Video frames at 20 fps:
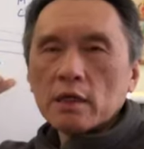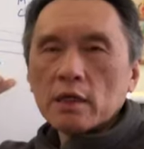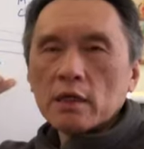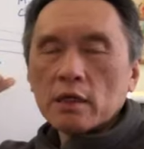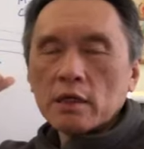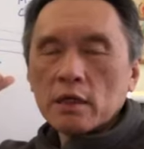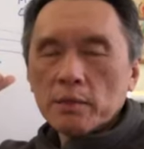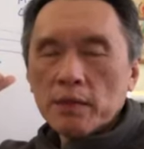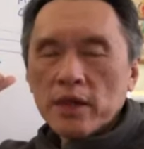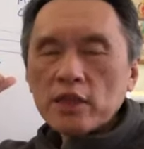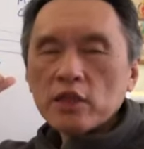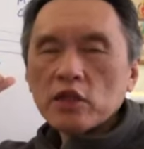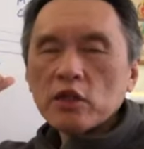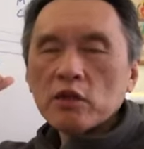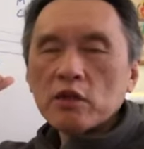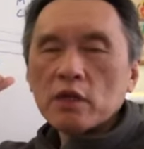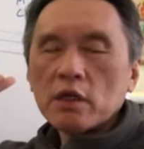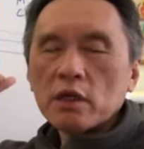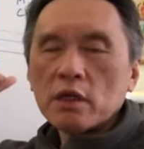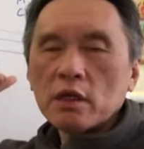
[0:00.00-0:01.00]

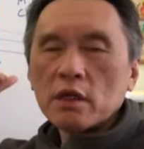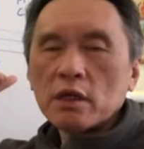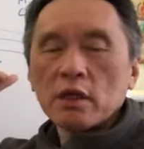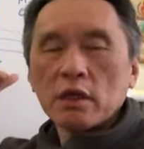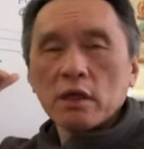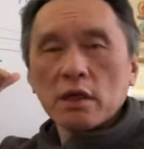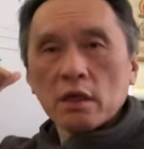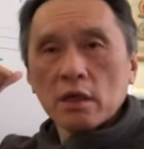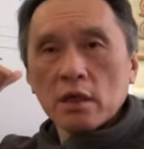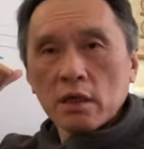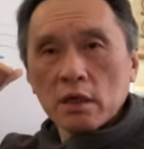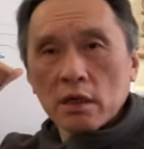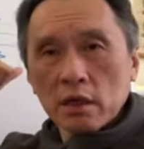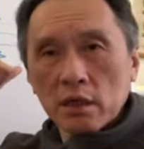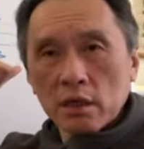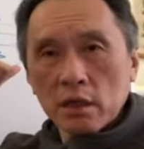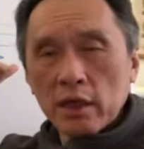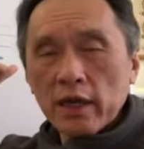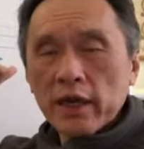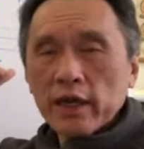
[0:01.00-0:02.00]
muscular
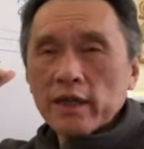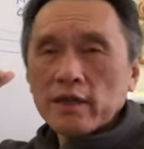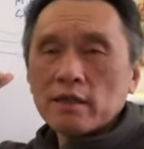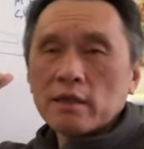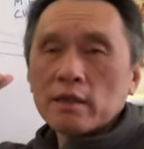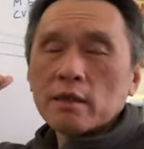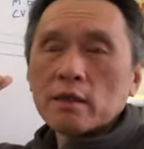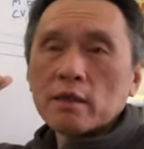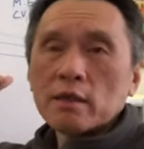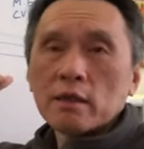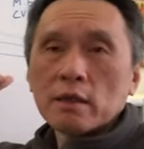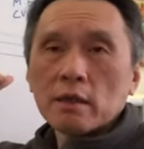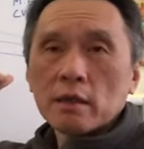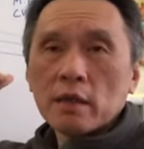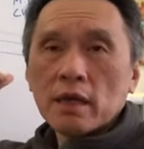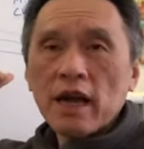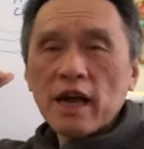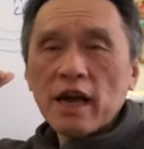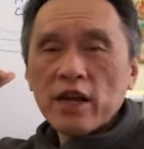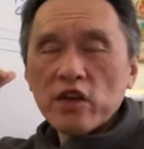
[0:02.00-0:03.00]
and
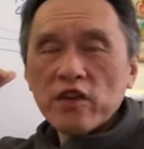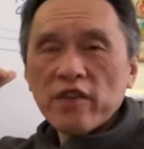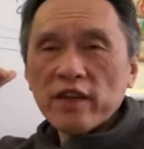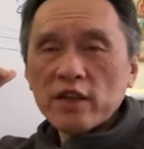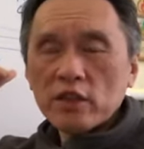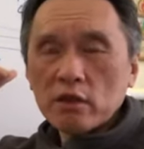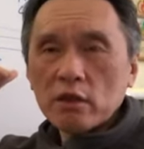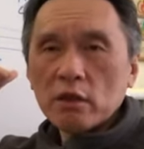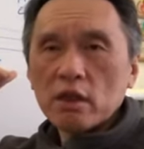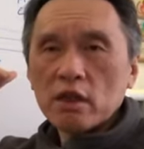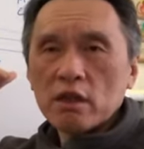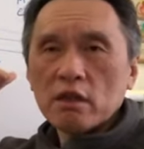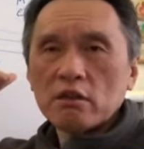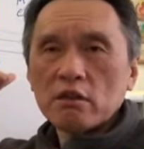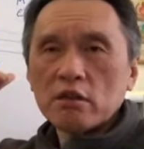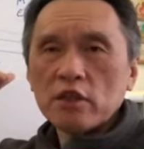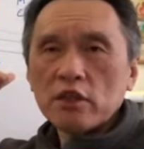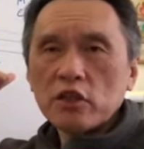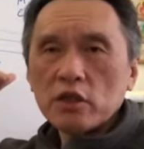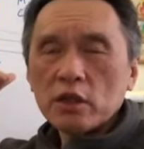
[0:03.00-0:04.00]
cardiovascular
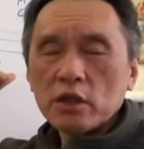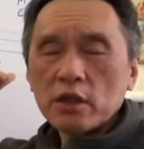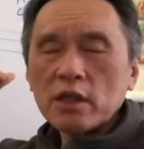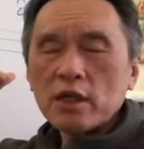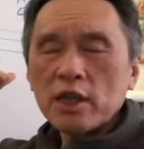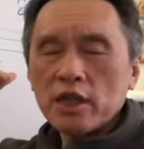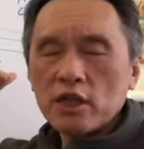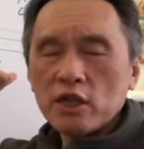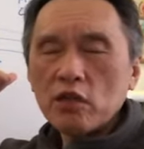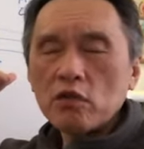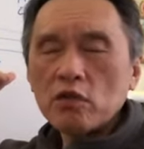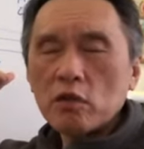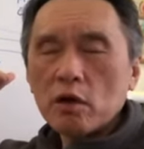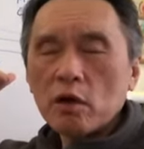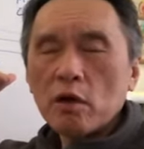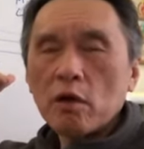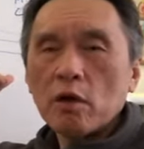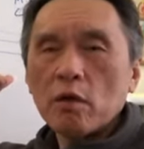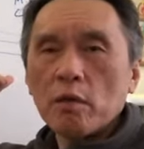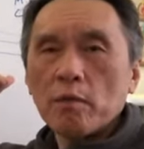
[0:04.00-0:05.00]
conditioning and
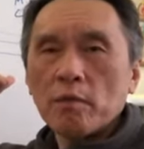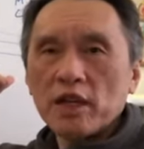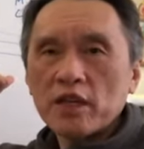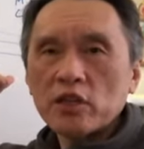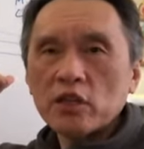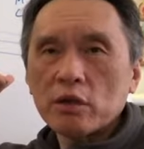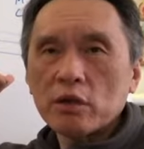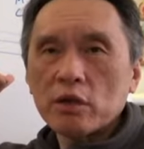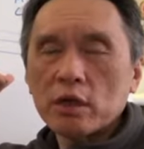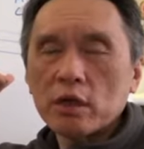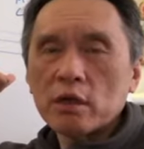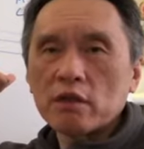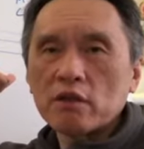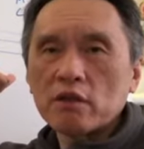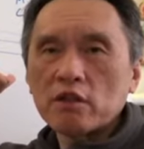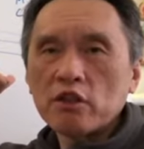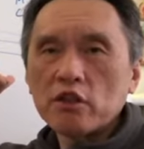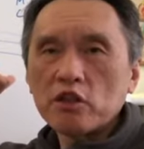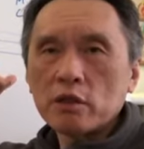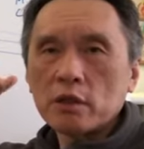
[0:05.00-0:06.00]
neuromuscular
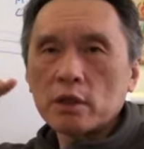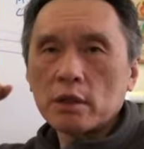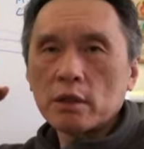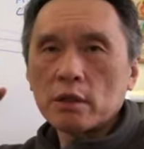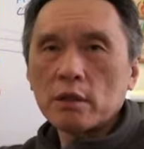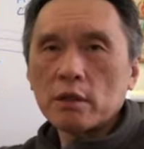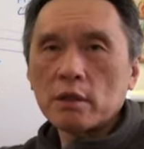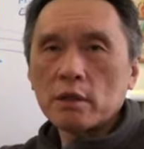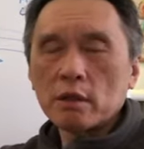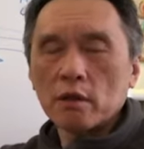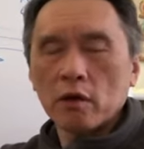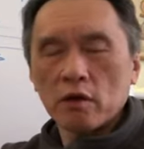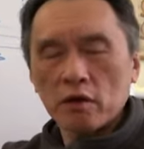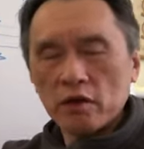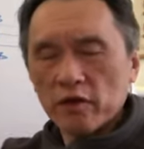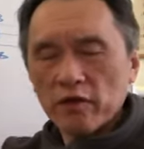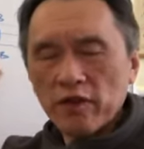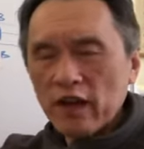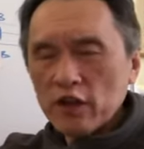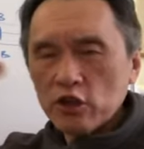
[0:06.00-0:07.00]
conditioning, or the
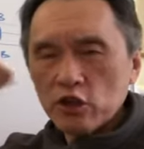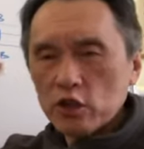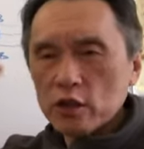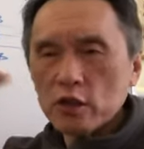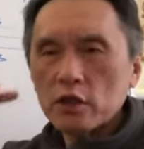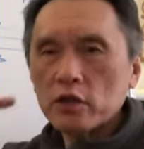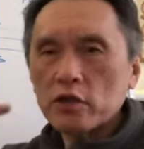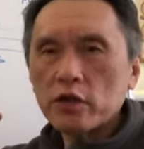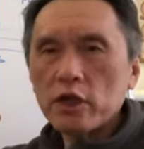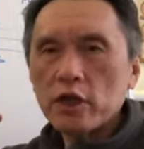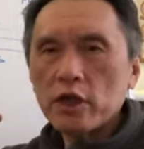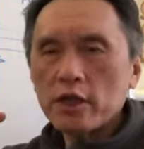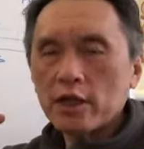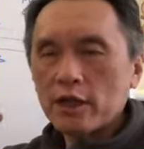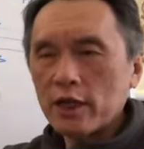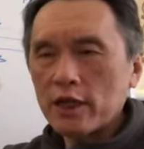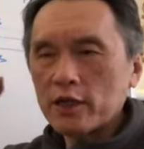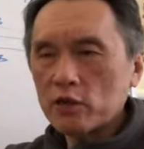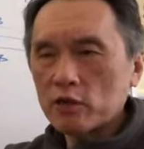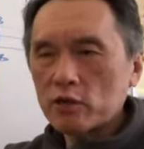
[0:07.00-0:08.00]
functional training
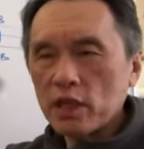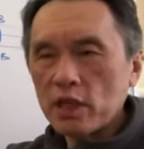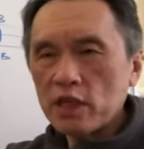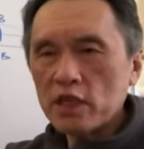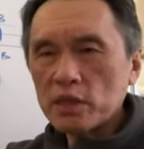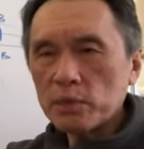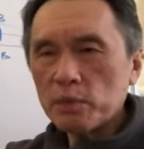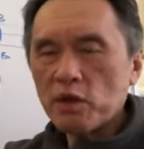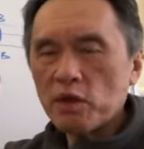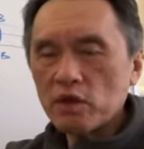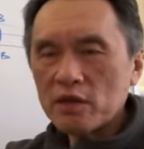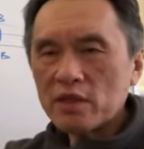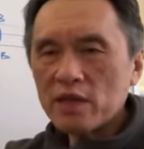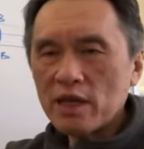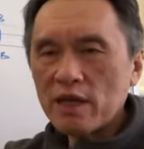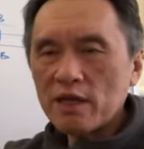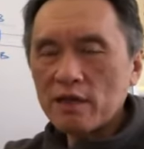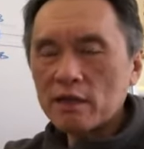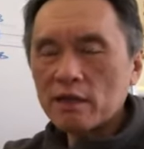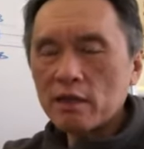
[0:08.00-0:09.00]
like today's sports
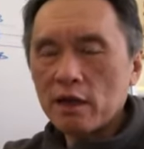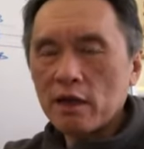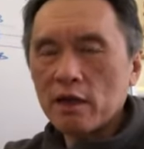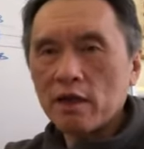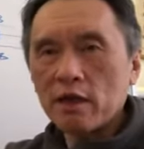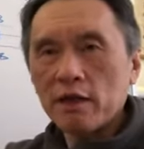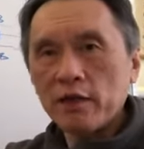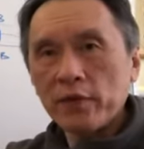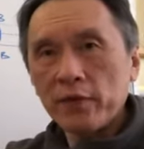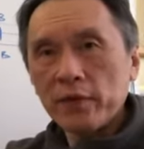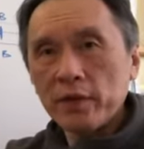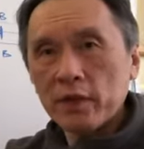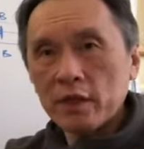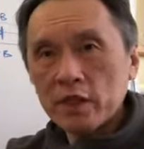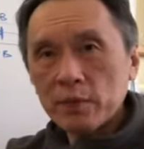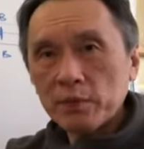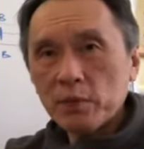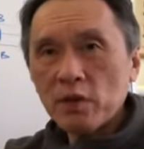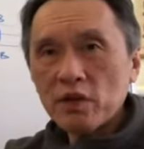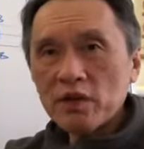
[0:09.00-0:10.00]

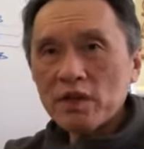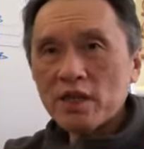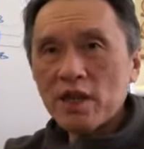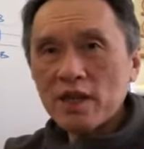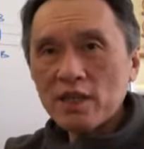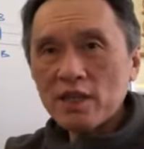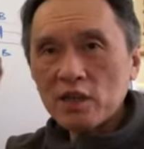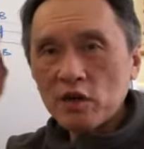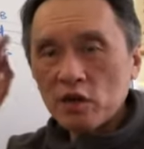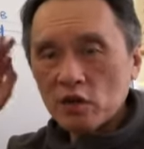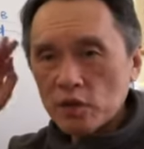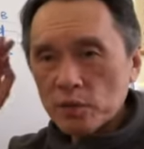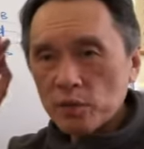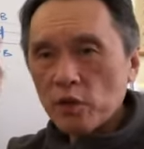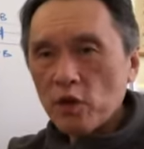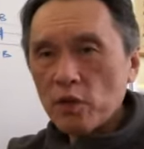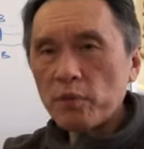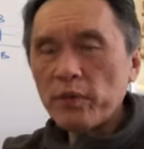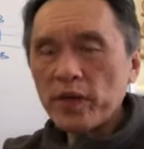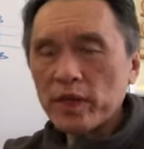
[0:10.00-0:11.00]
science or
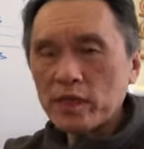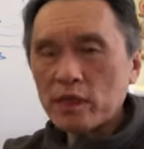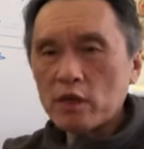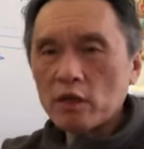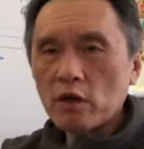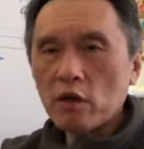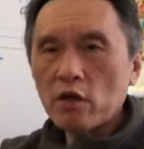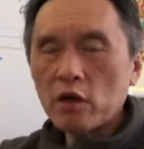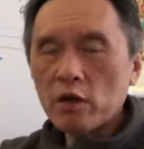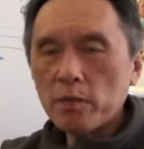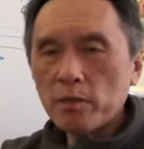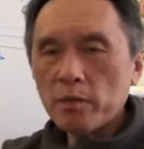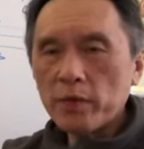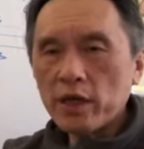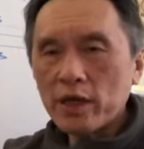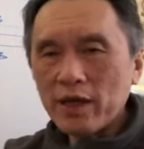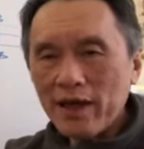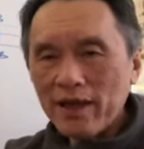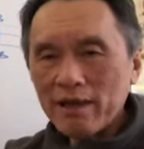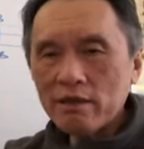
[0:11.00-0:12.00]
sportman in Olympic
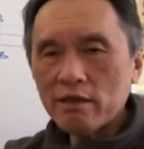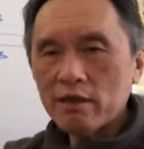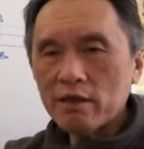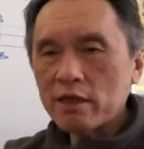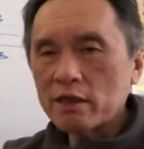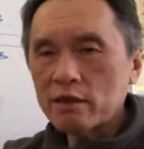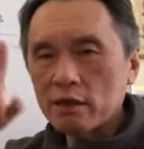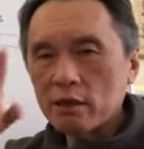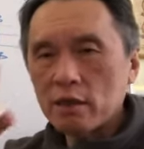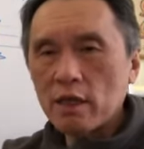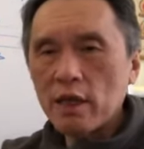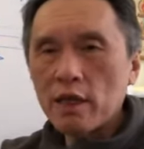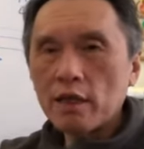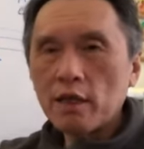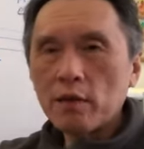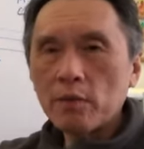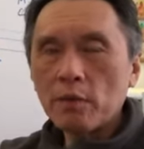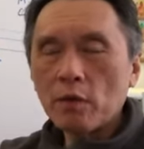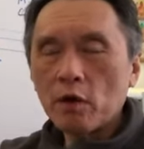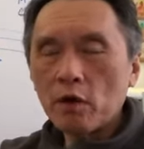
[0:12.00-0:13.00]
athletes in
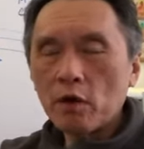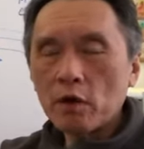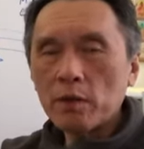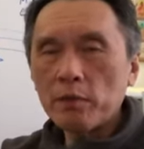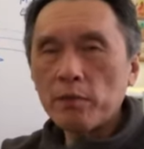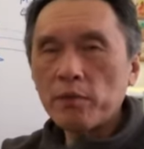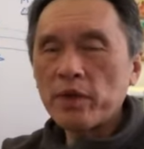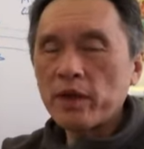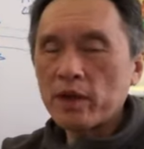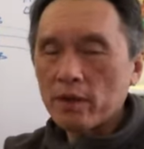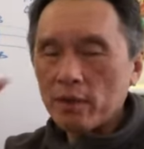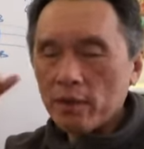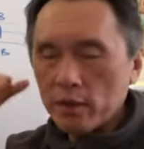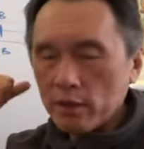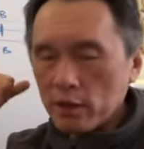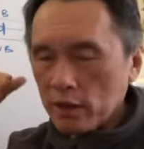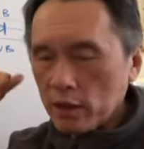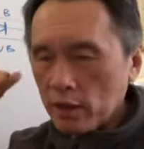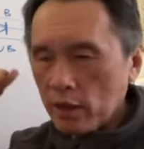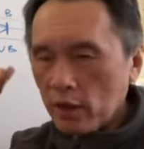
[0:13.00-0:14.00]
Olympic,
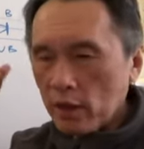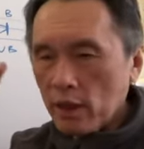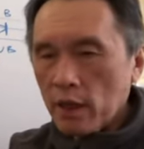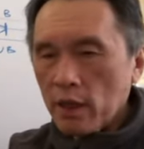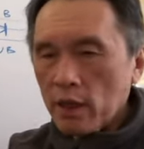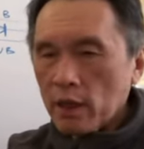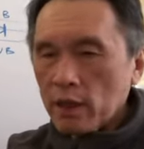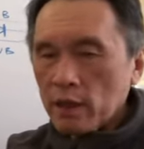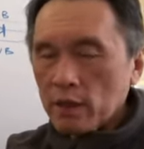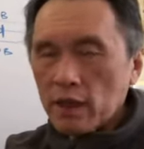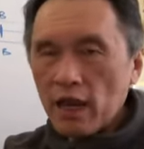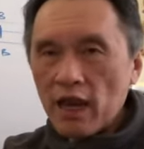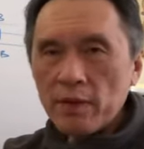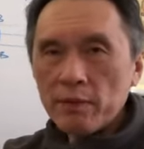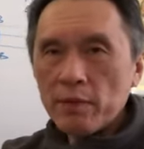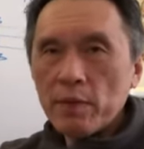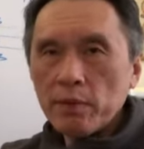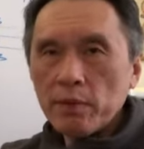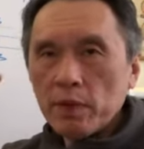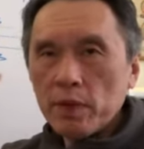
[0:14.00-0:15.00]
the
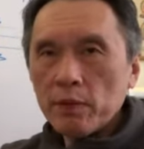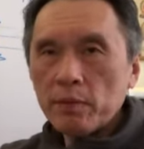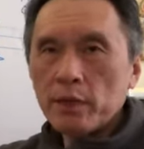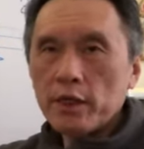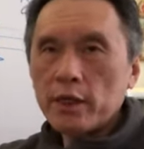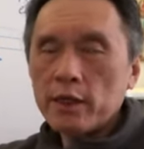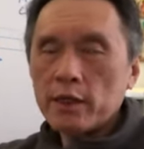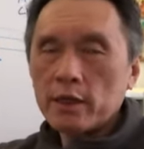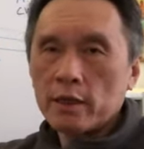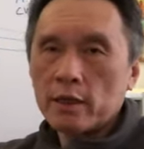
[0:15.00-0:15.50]
MMA player.